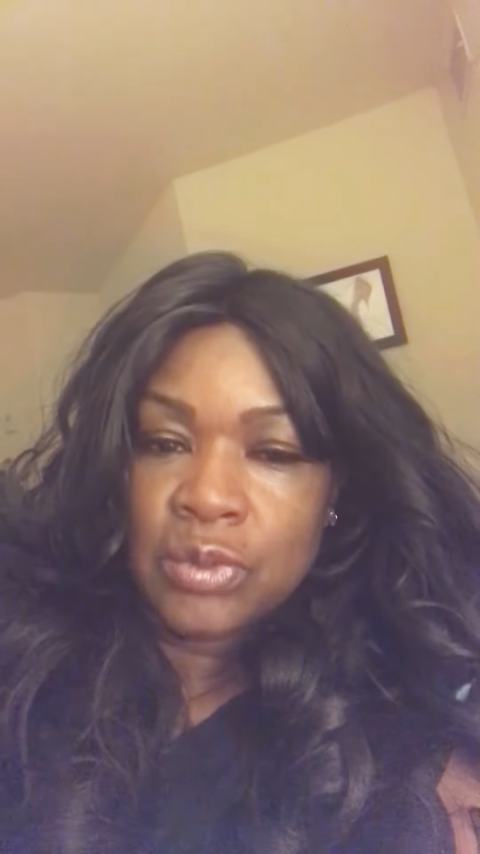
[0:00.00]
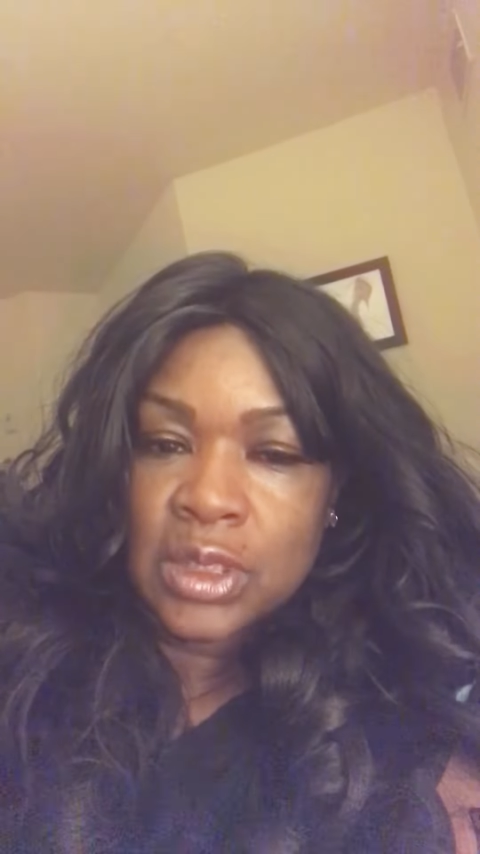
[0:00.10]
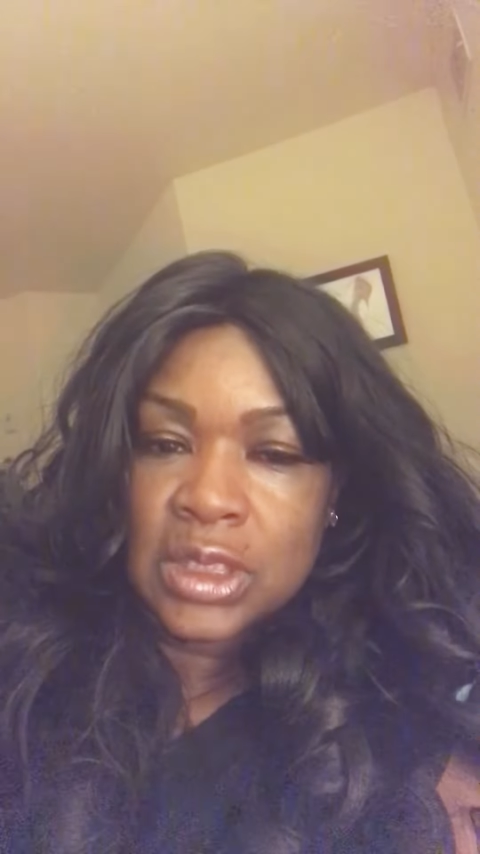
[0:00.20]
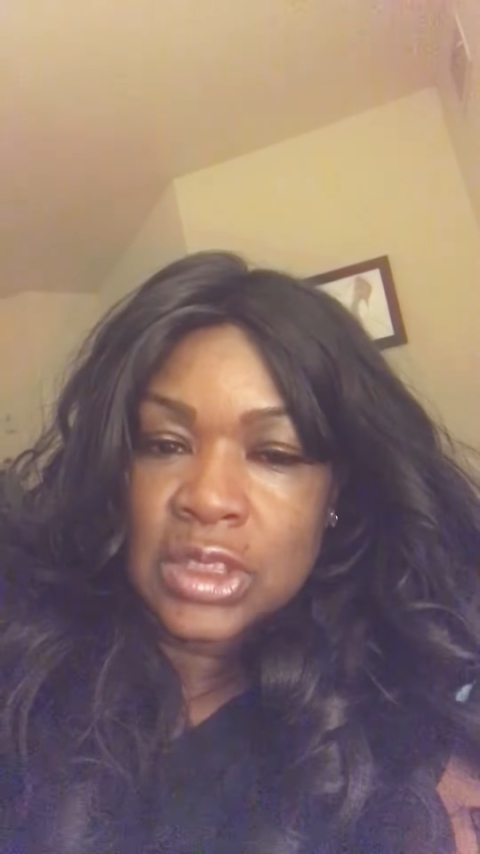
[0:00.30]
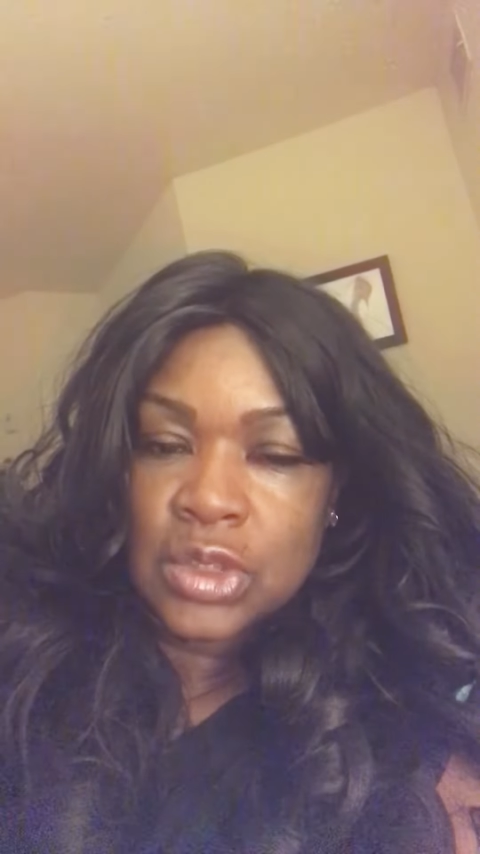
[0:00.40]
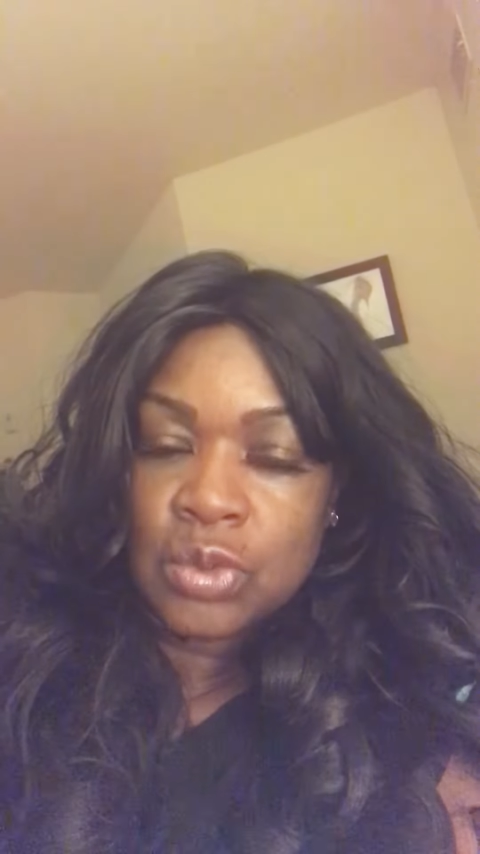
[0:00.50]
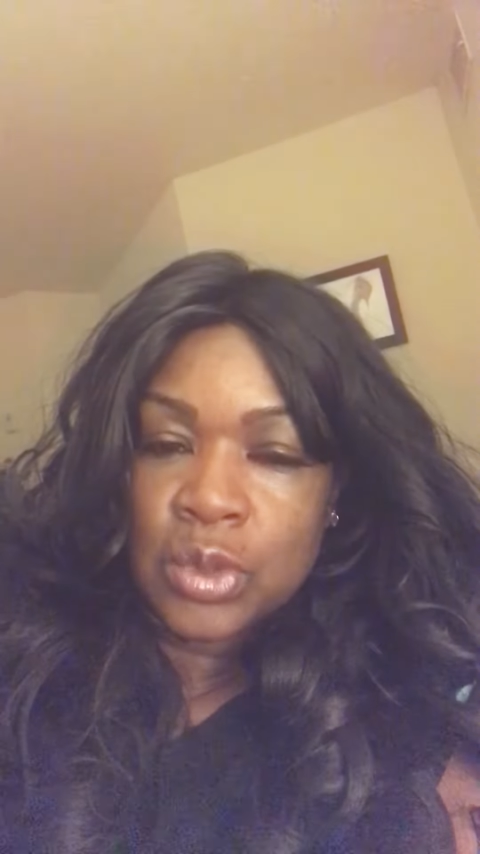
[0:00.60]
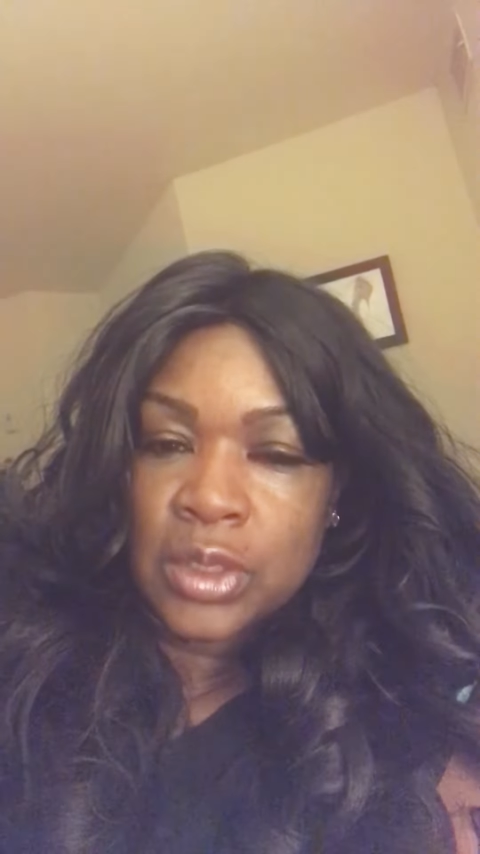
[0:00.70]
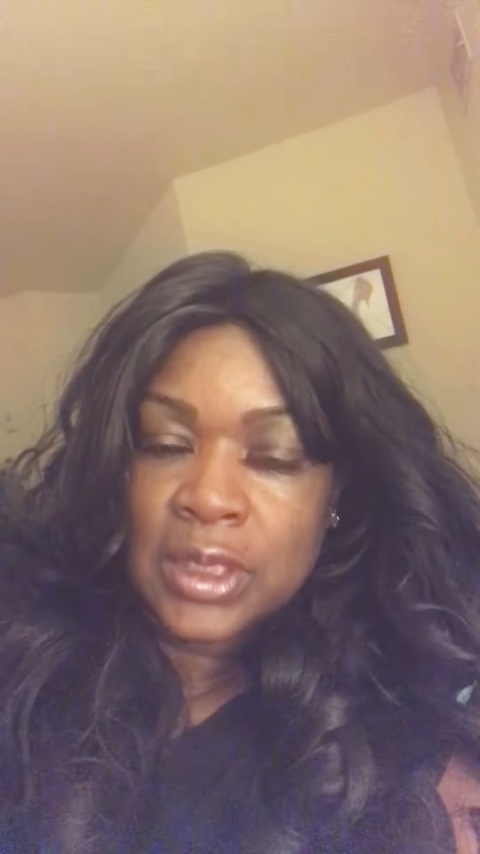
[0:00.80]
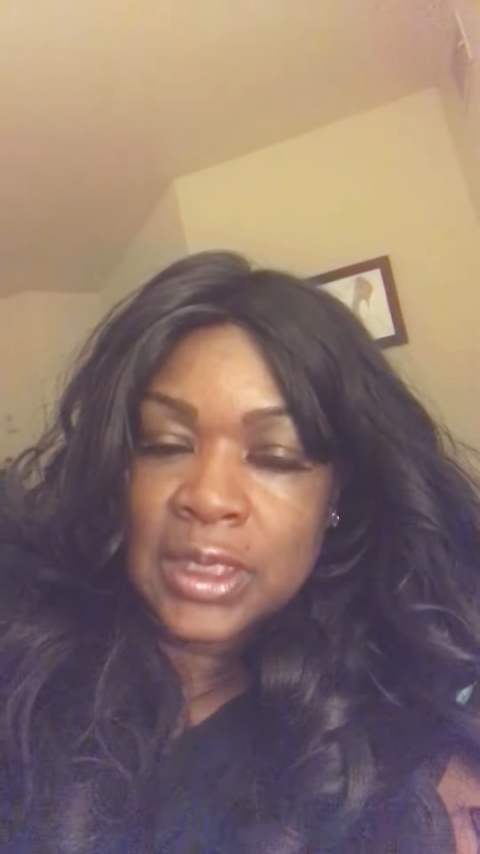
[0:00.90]
release the
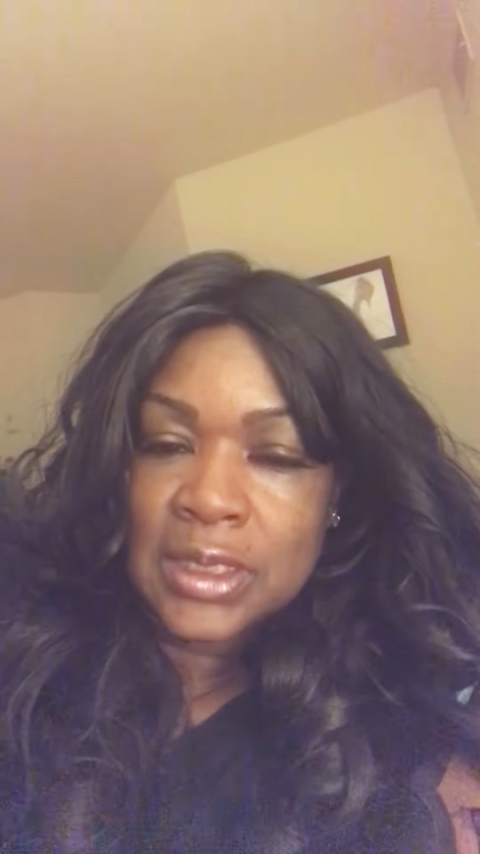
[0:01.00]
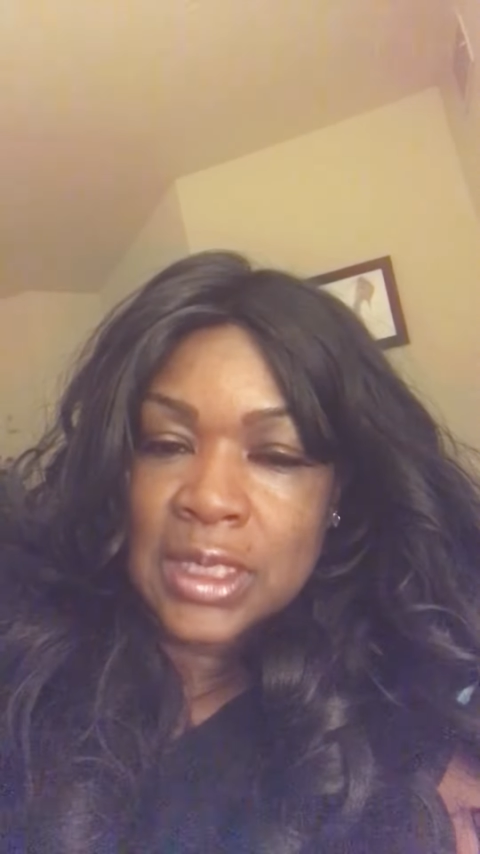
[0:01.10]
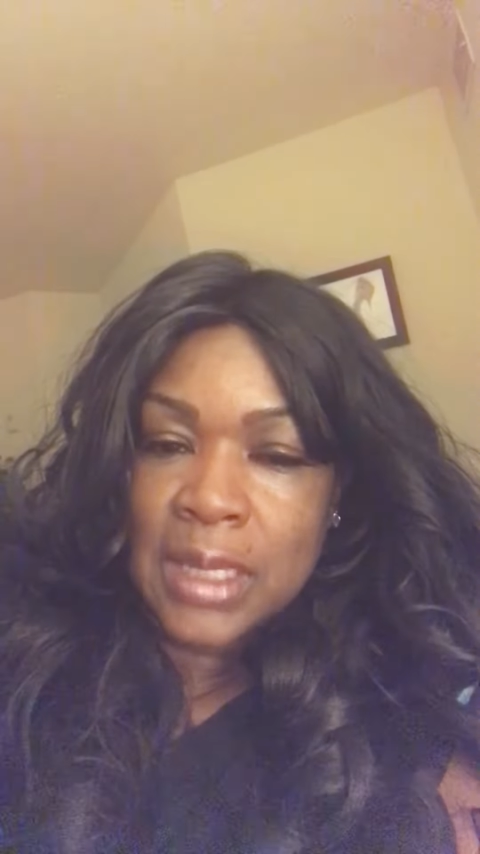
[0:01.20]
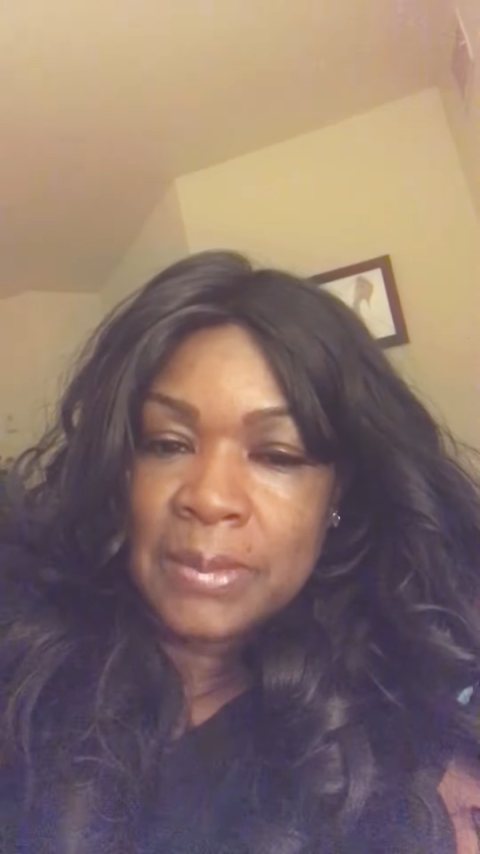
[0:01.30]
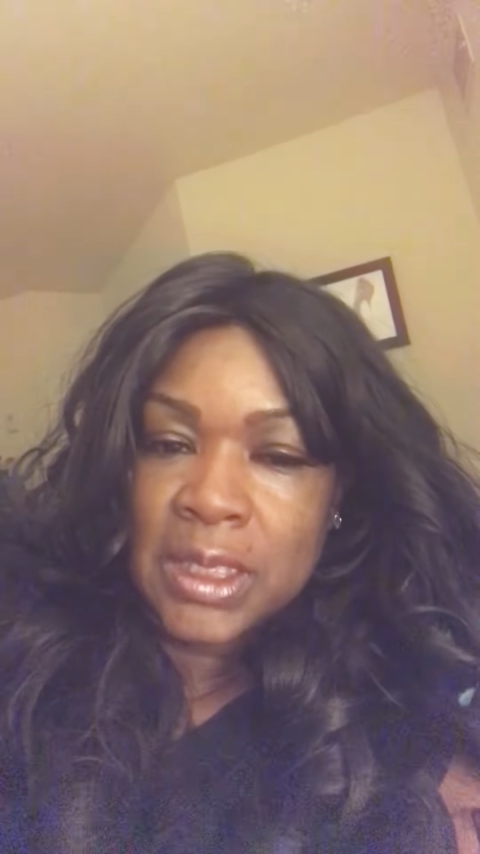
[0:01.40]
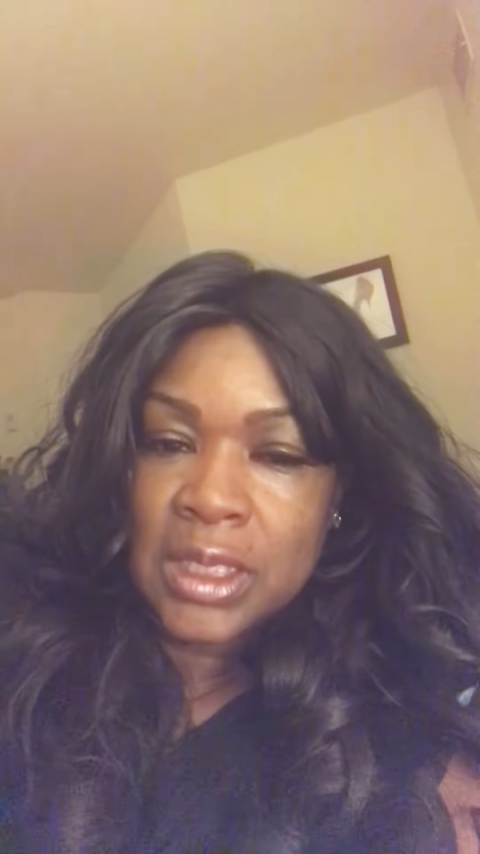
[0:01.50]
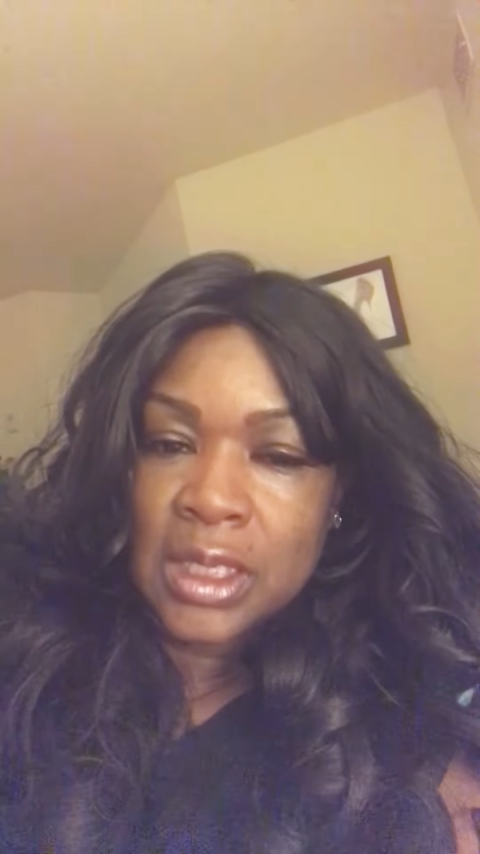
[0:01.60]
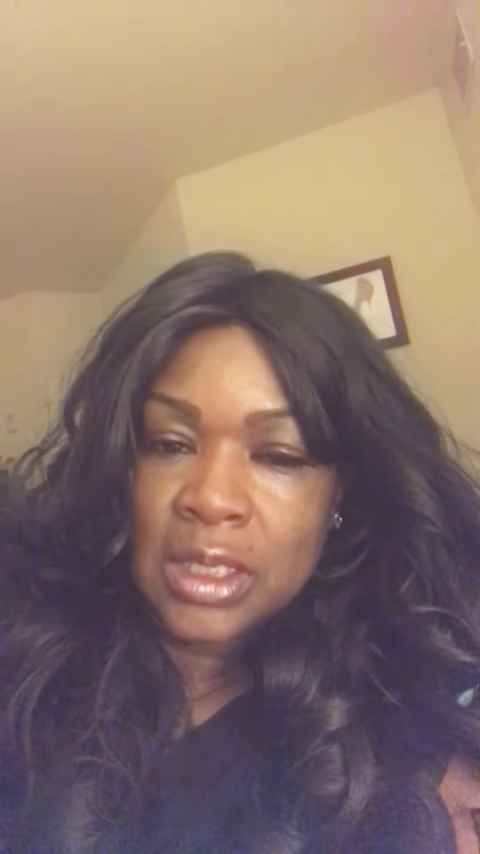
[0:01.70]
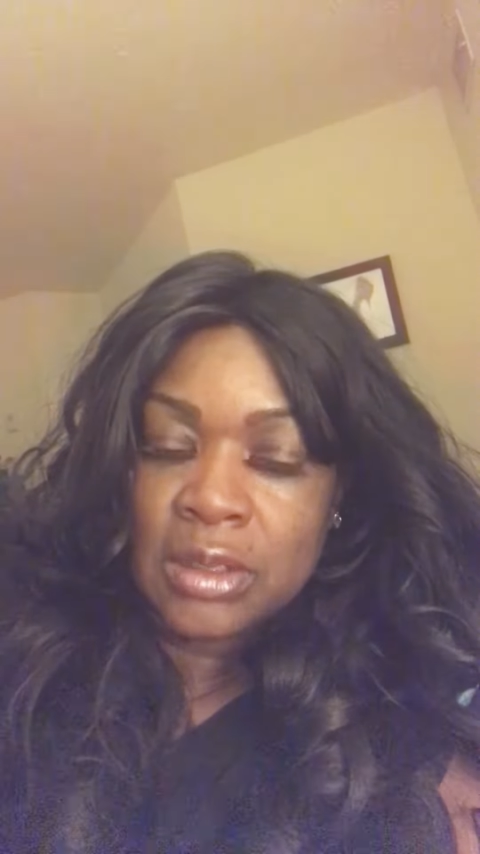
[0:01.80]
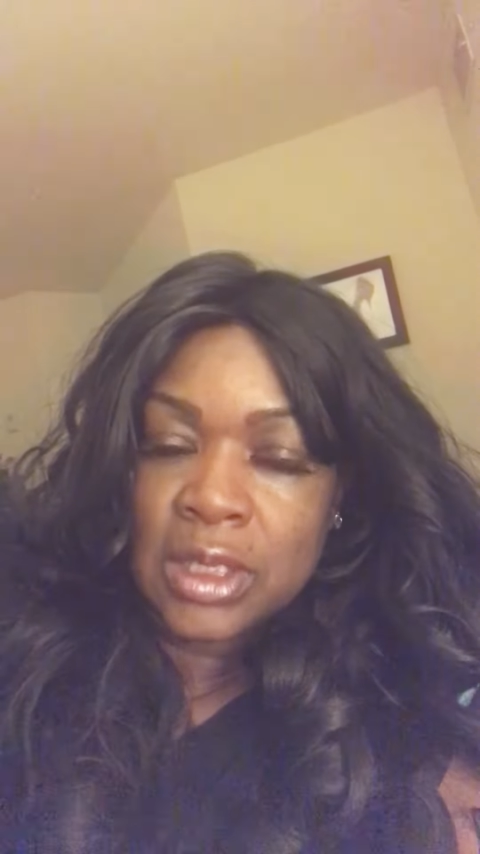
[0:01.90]
word that he's had me
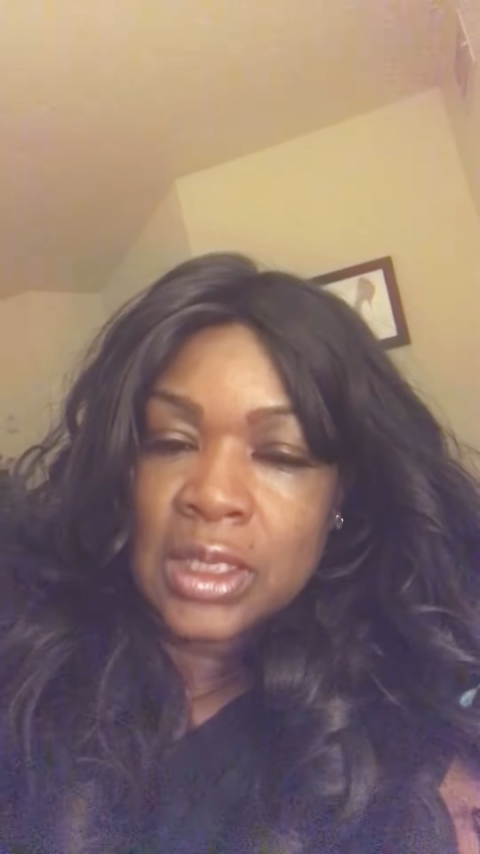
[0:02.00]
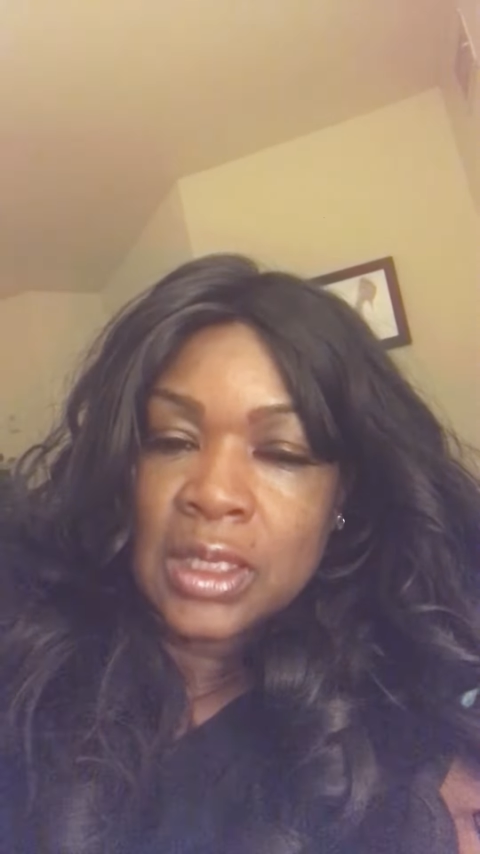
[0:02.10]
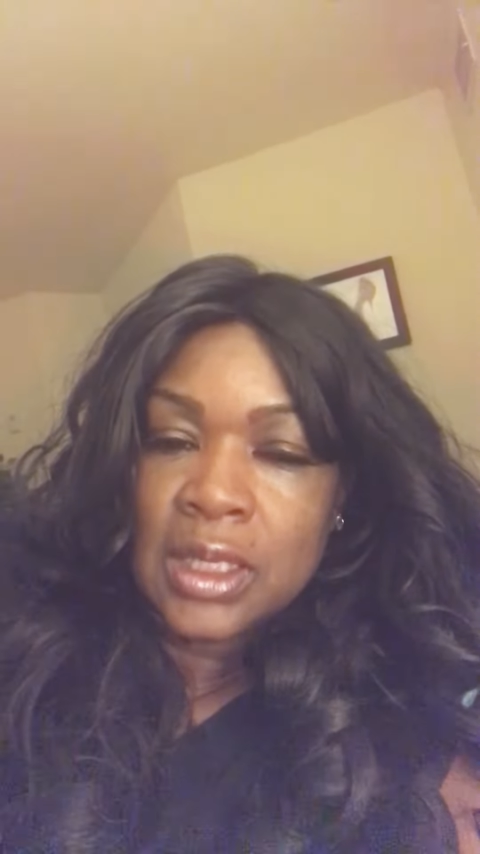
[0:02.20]
carry,